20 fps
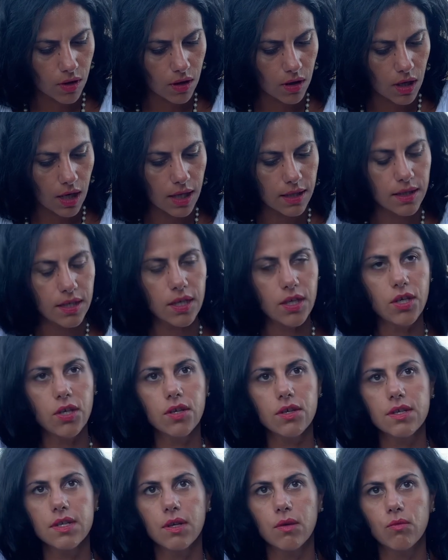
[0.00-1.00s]
and here
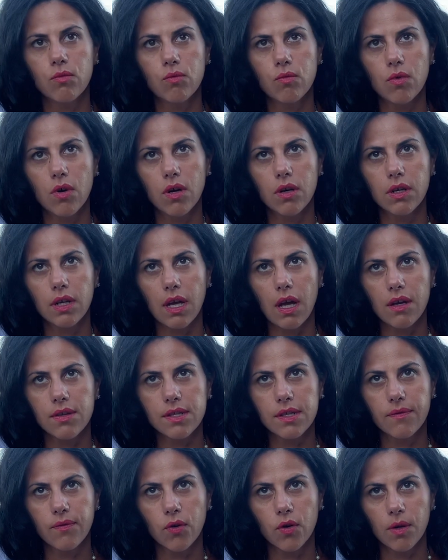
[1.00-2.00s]
someone asked
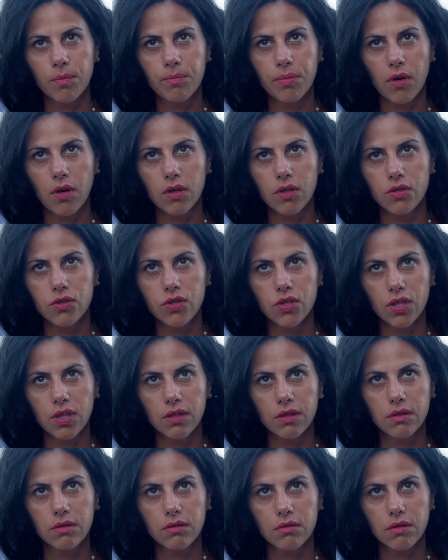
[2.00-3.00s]
for apology
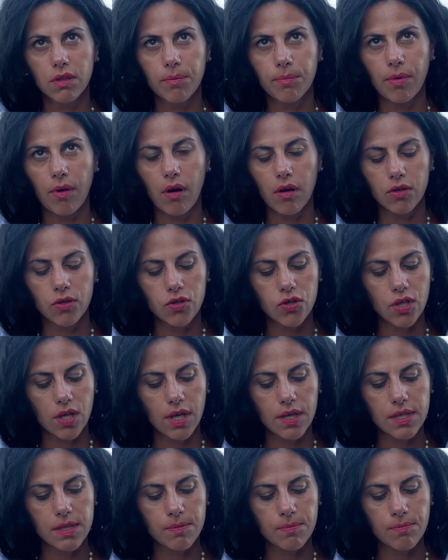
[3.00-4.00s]
and
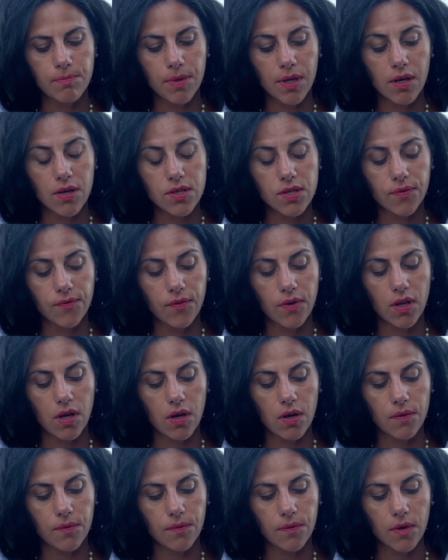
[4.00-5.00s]
apologize because of
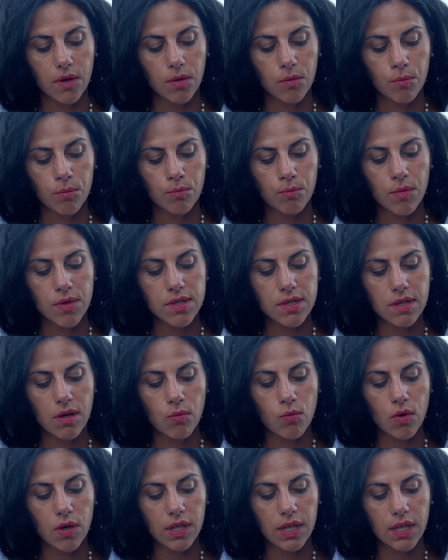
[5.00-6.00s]
love but
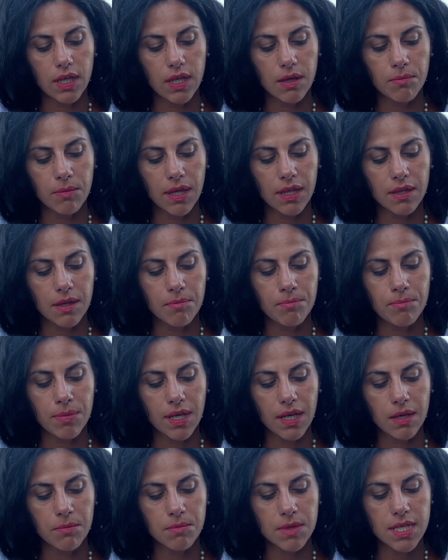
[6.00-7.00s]
someone here made a
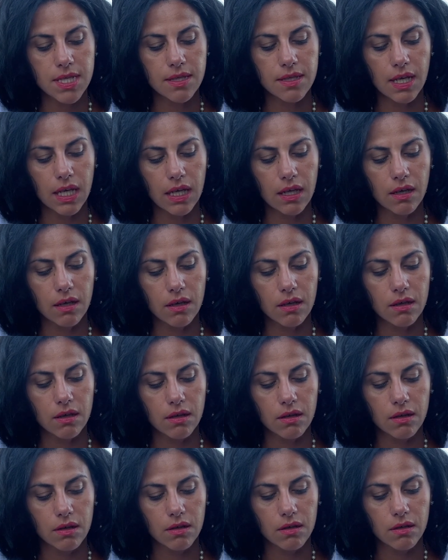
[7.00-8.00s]
big mistake.
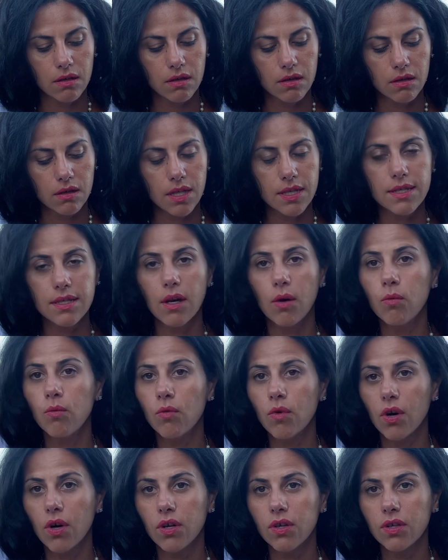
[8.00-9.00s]
That
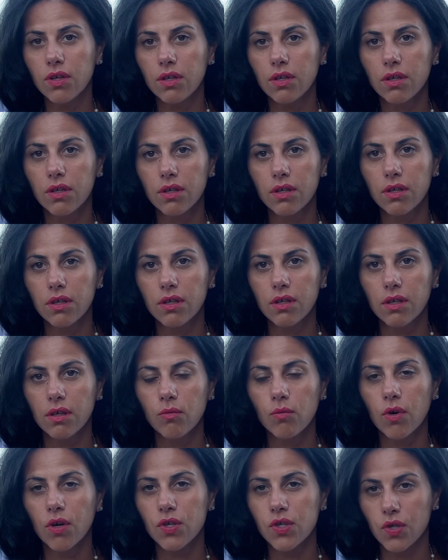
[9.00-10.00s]
someone
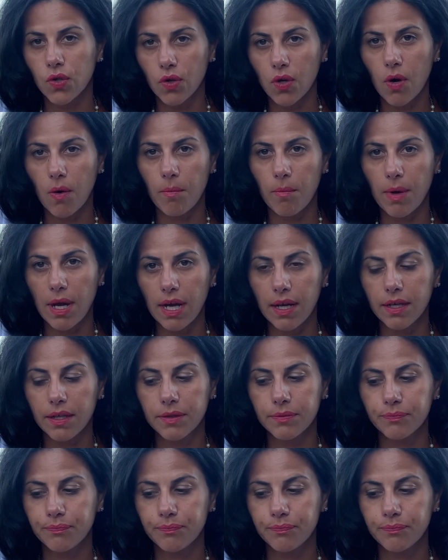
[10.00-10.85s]
wanted to come back